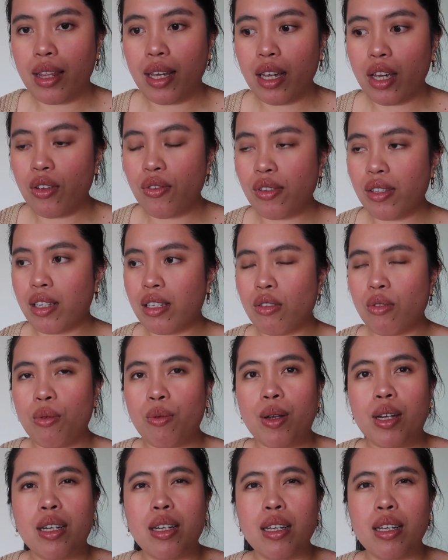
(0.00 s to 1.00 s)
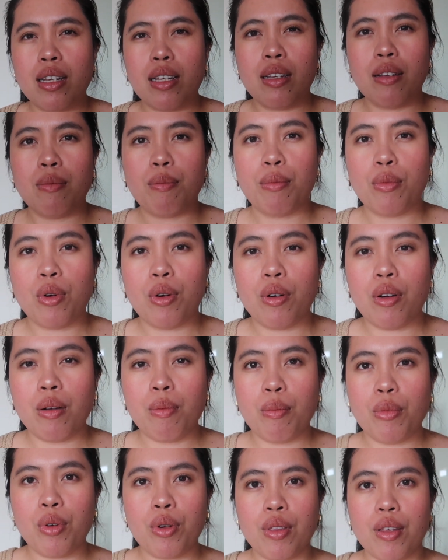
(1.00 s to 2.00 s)
I think I used this already
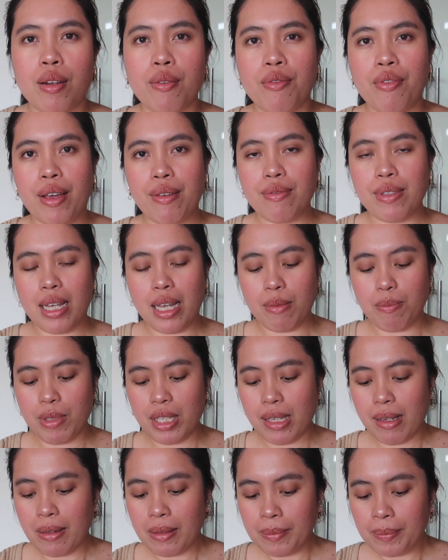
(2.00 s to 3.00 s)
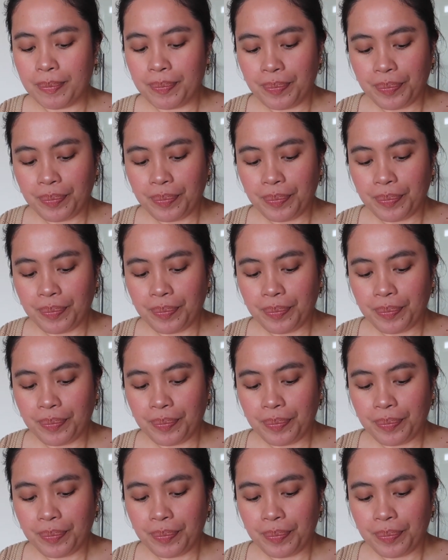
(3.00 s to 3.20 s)
more than 5 times,